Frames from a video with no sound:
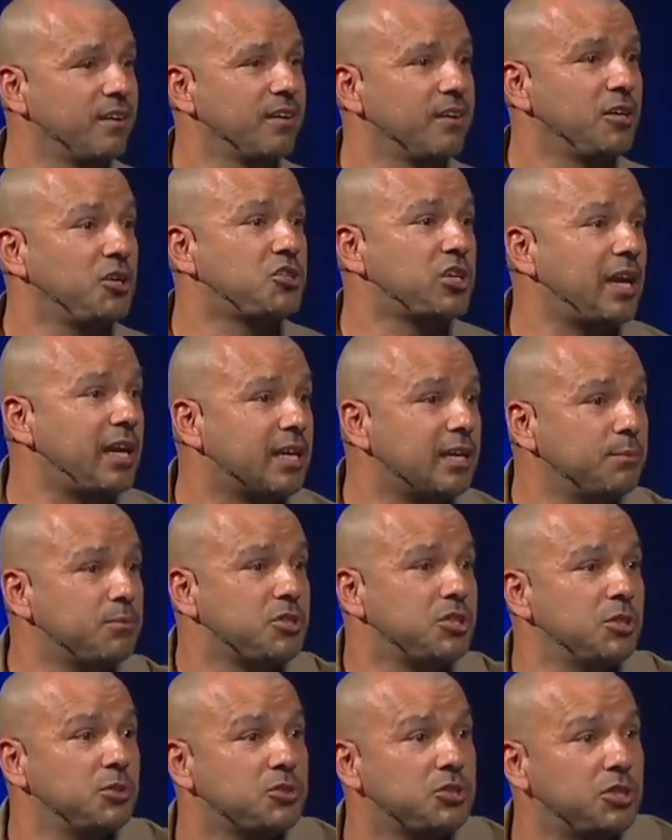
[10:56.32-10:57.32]
You take them
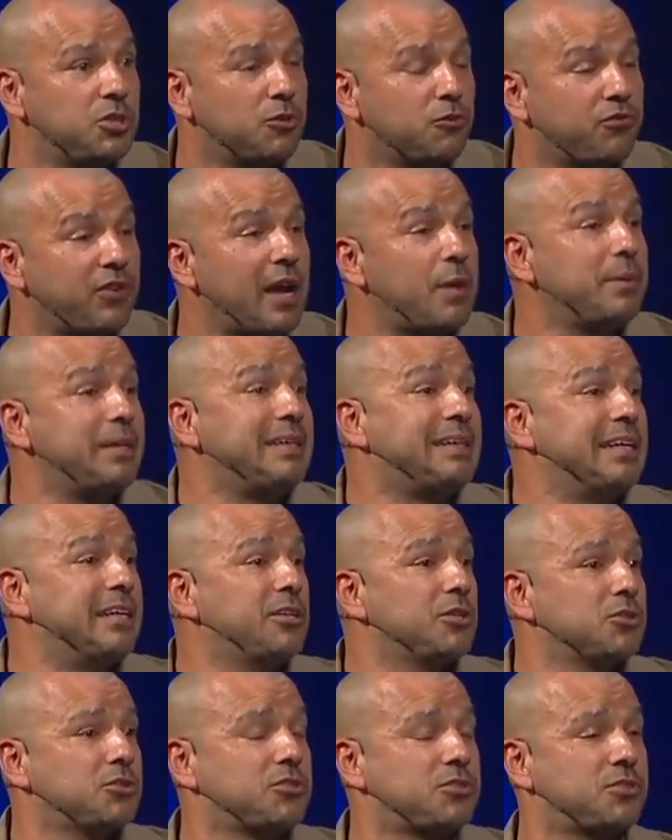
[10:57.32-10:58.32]
to your family
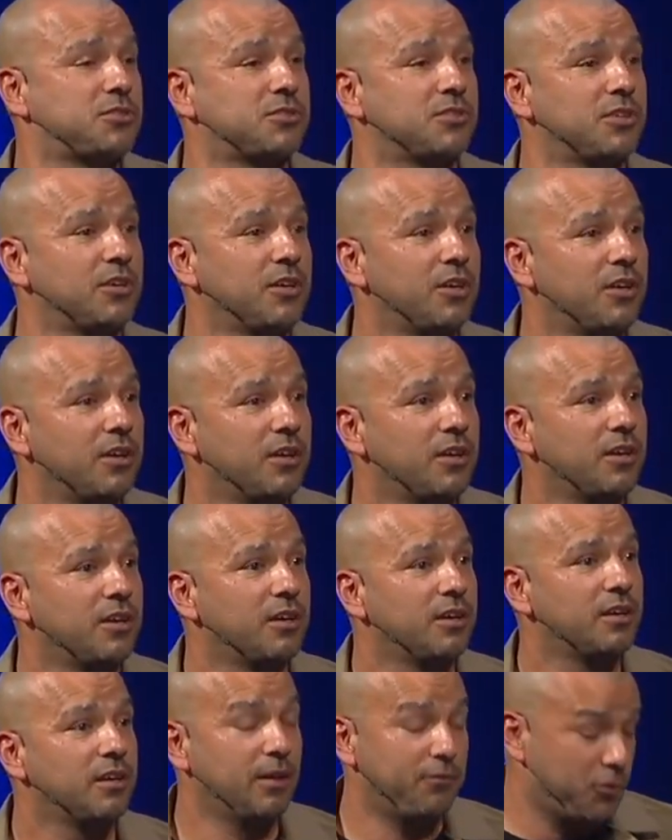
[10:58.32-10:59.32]
dinners.
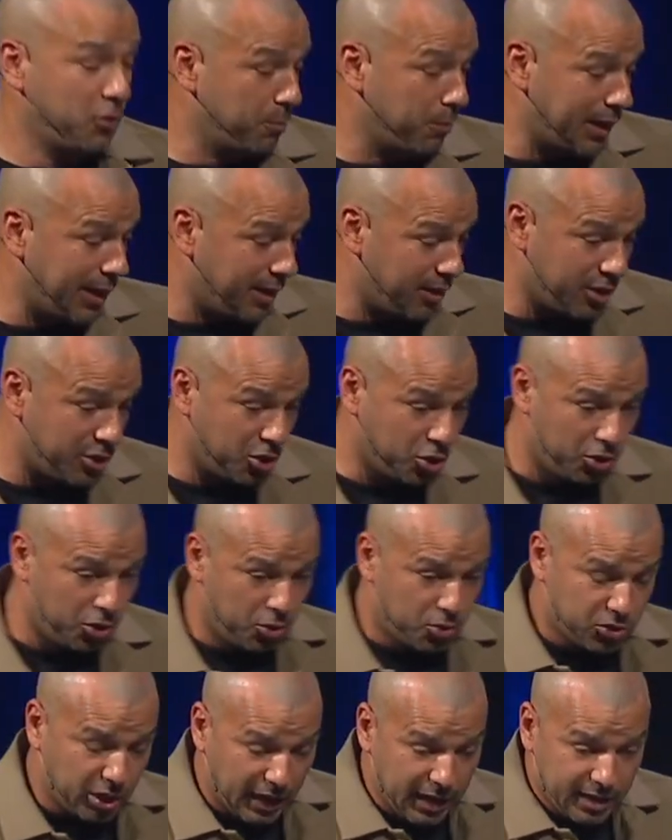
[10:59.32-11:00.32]
If you're married, you
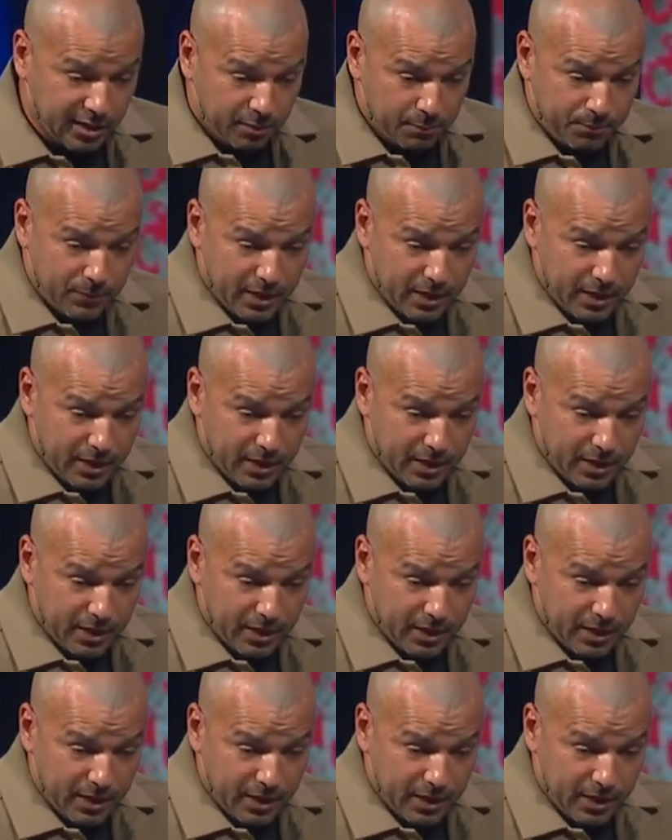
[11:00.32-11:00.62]
take them,